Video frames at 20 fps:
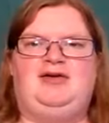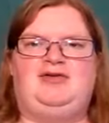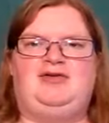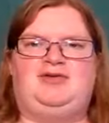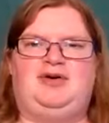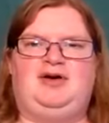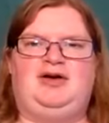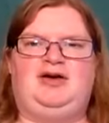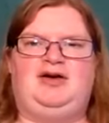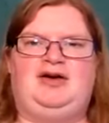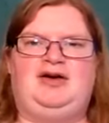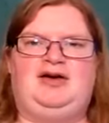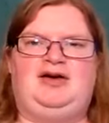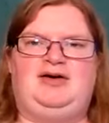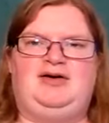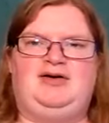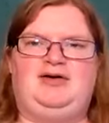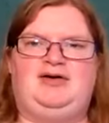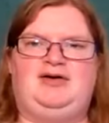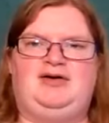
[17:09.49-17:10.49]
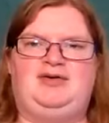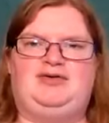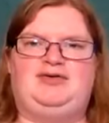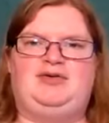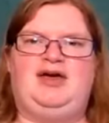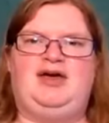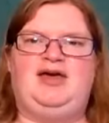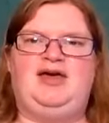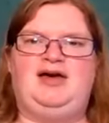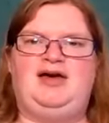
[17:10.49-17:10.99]
Twinkle,
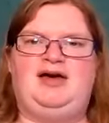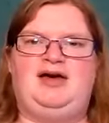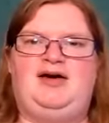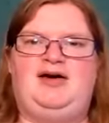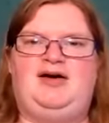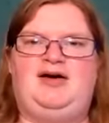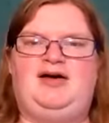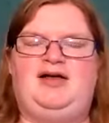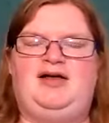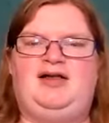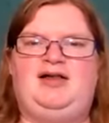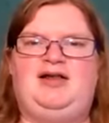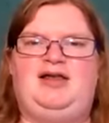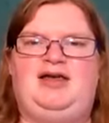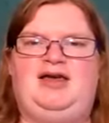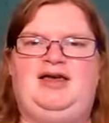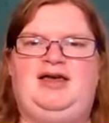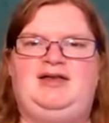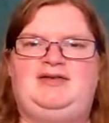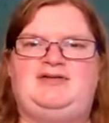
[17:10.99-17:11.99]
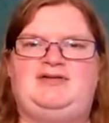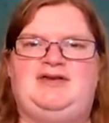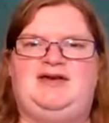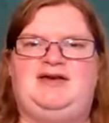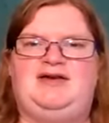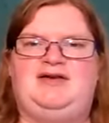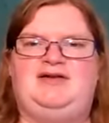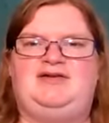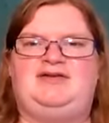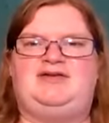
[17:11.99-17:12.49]
twinkle,
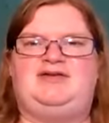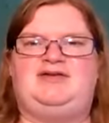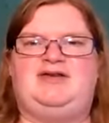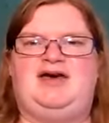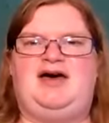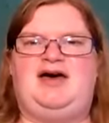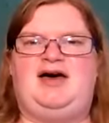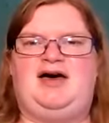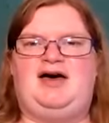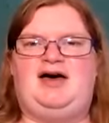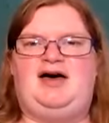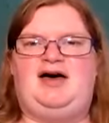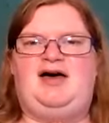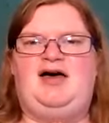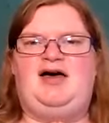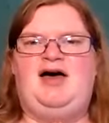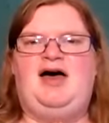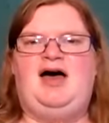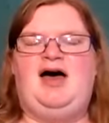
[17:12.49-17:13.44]
little star,